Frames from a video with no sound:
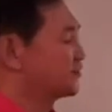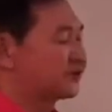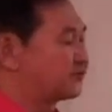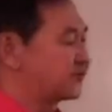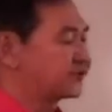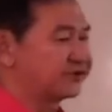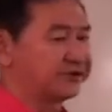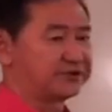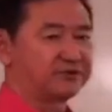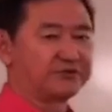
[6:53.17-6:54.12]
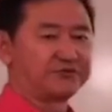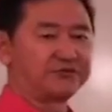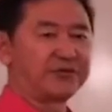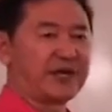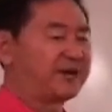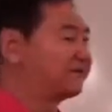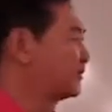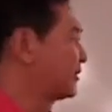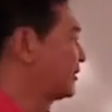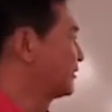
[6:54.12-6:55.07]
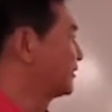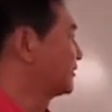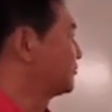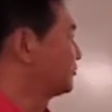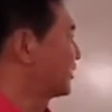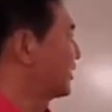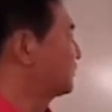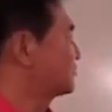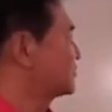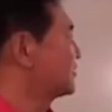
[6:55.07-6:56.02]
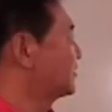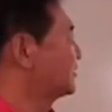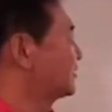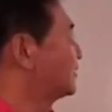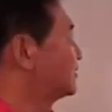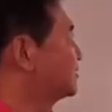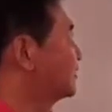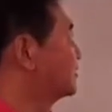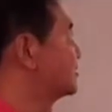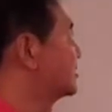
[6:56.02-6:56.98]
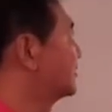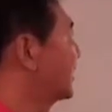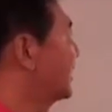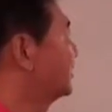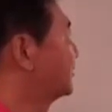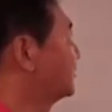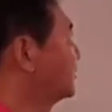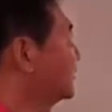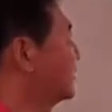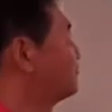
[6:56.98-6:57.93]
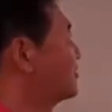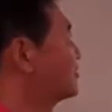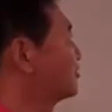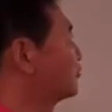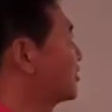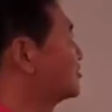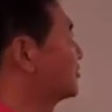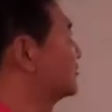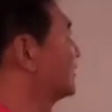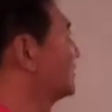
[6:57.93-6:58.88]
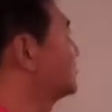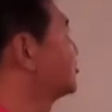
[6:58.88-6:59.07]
As a result, we have seen some kind of computational rationalism